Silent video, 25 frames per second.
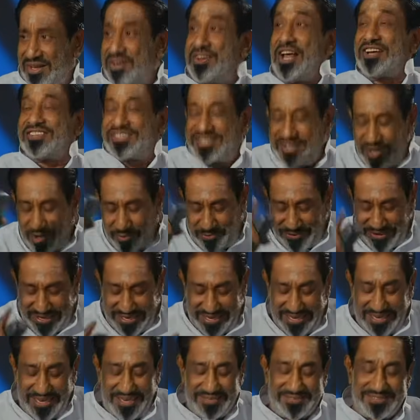Dustin Hoffman.
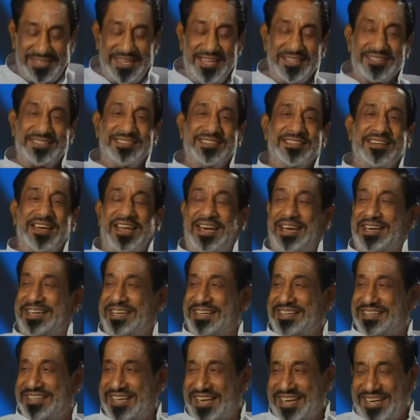Yes.
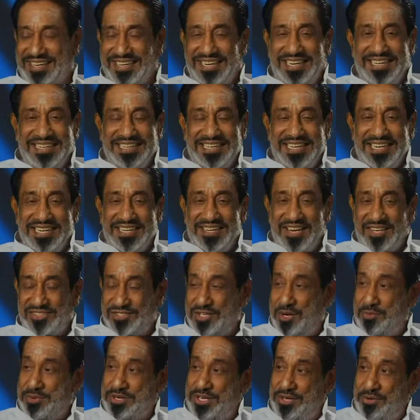Correct.
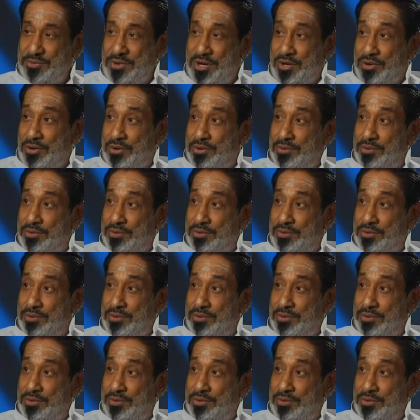Dustin Hoffman.